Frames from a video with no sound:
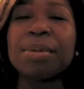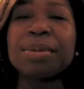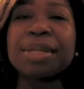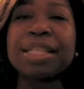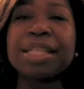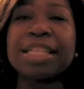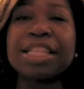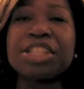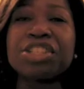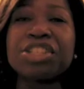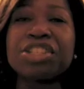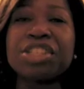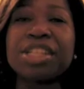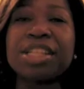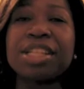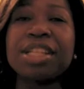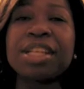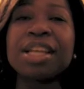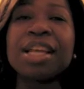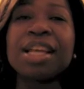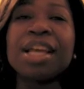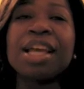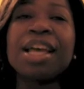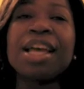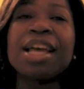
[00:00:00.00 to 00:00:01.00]

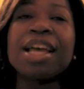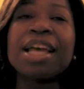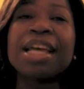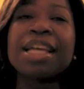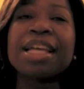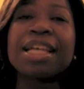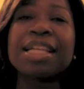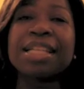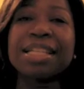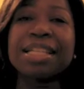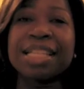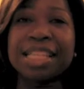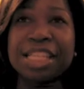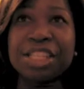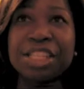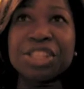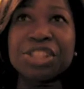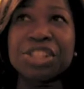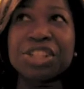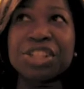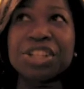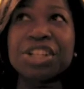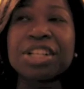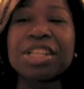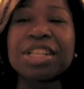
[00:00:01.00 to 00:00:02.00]
conditioning
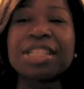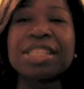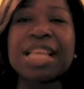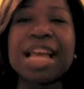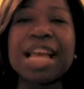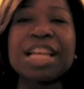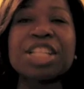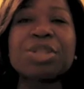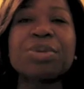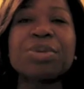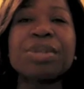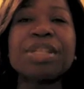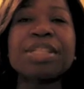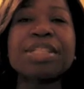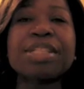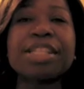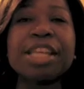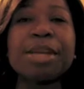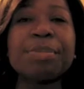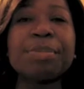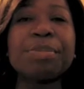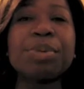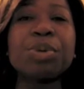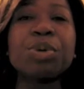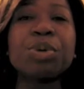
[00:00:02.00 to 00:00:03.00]
cleanser. It's actually a
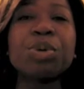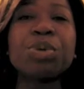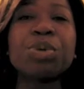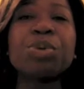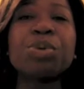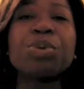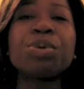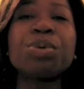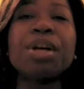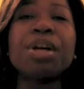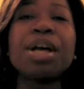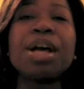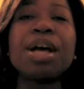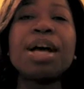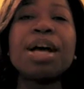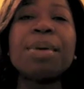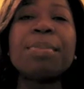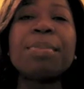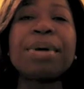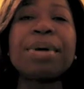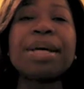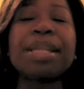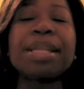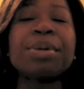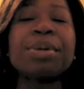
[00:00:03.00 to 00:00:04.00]
shampoo,
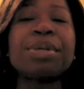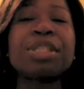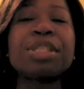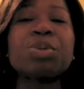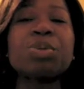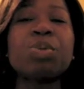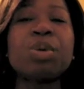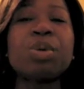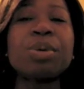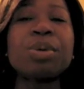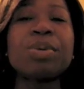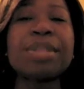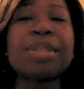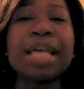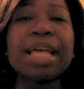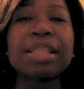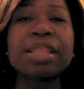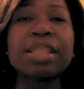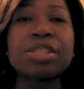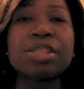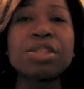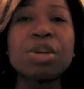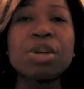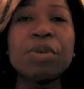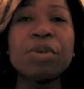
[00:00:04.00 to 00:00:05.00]
but it's one without
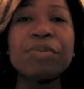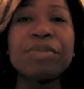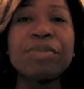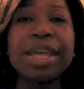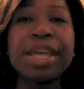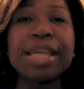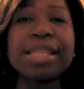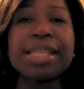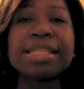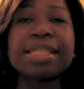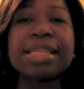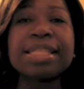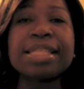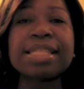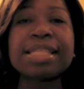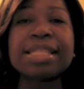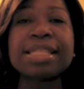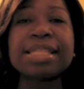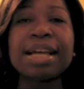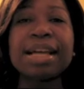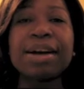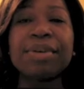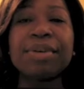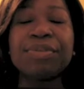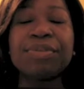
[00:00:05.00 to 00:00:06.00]
the sulfates. It does
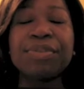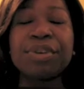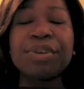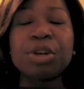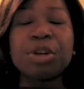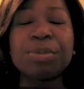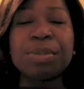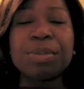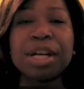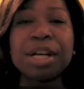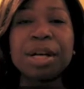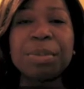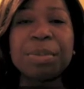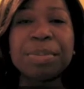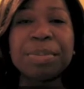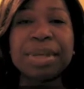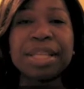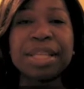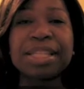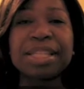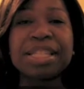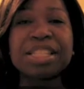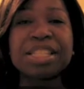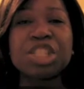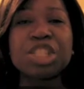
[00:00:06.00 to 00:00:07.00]
not foam up.
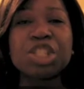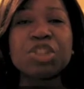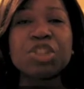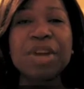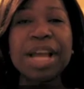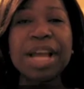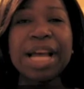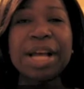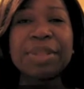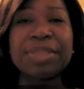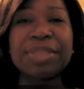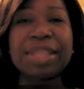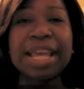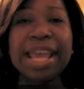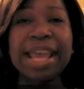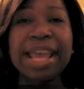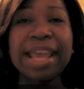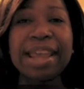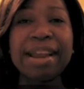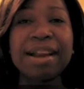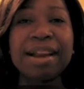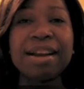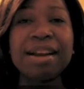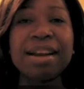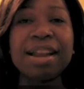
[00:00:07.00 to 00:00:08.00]
It doesn't dry out the
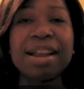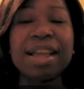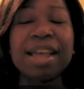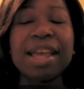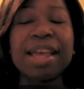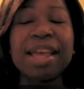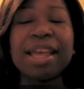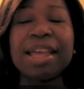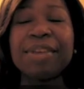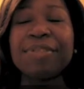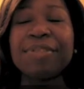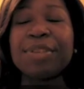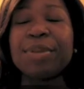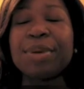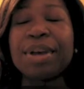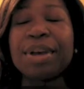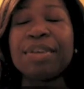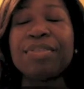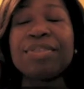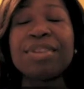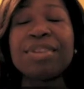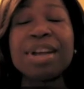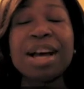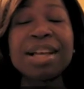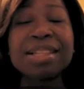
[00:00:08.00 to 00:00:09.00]
hair. If you
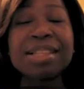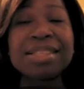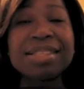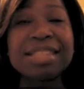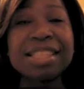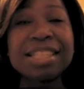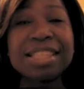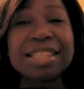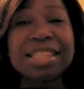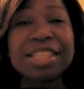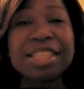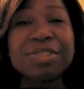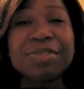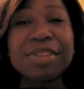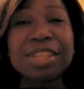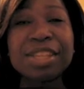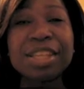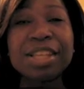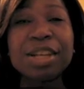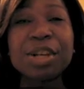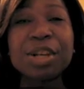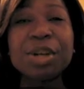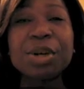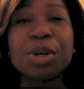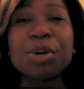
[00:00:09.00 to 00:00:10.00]
have not seen this
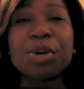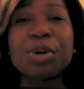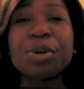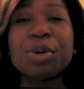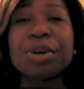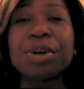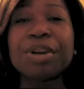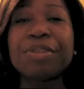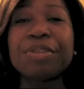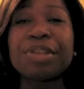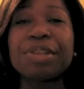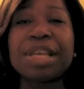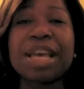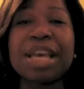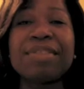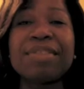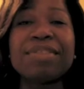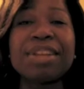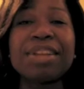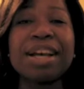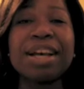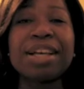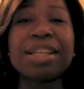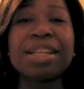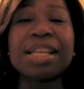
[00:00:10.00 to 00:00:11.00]
video, or if you have
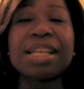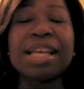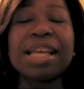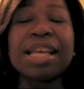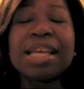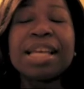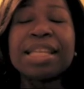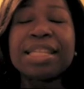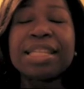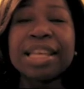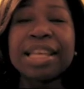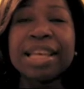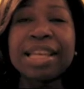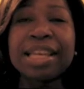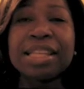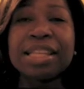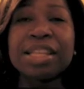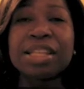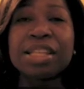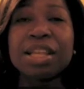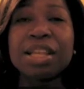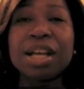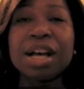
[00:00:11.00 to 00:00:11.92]
not yet